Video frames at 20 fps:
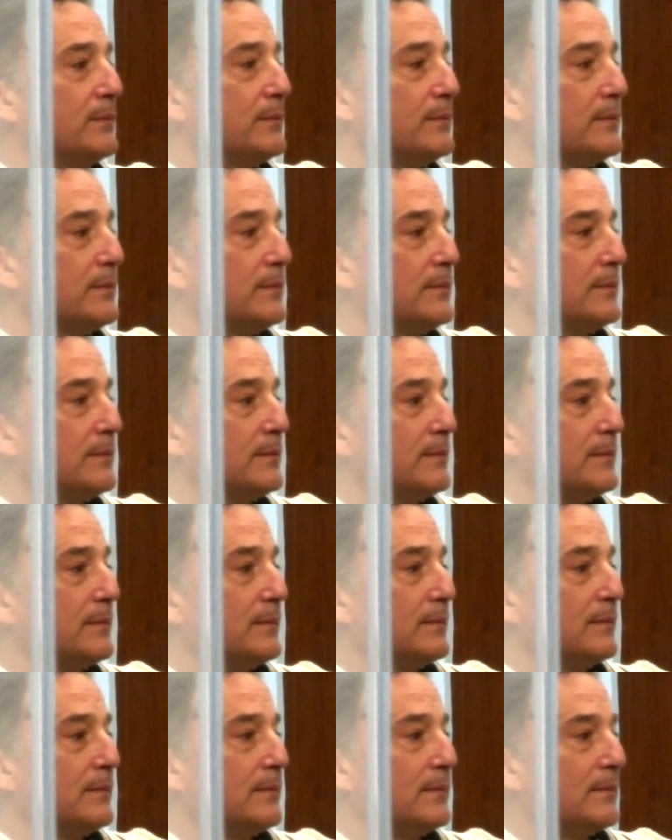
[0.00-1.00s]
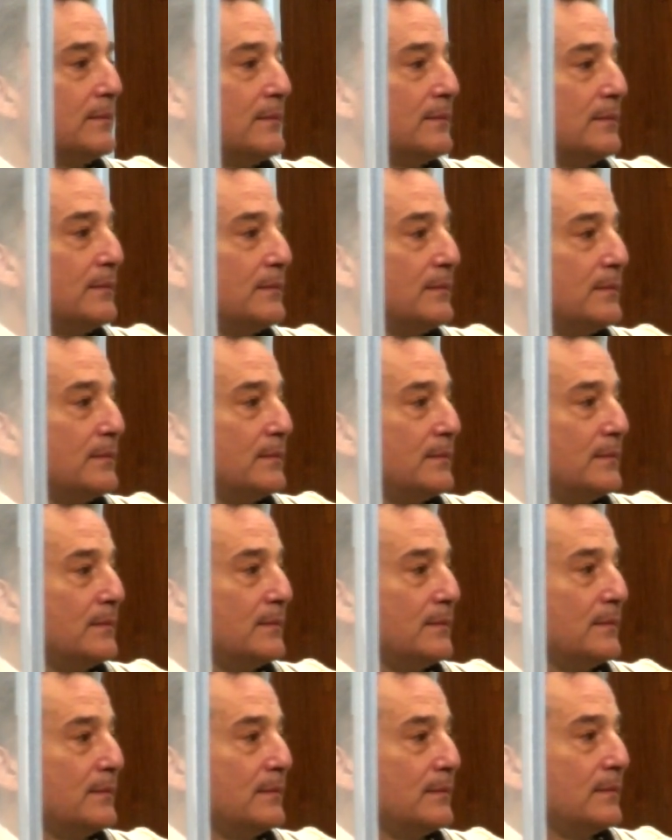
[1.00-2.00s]

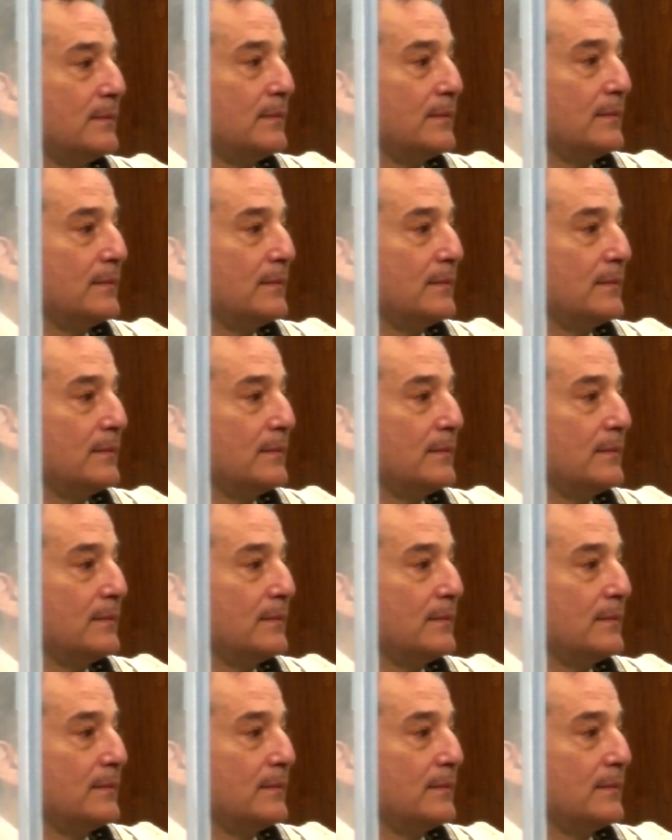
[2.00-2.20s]
No one is speaking in this clip.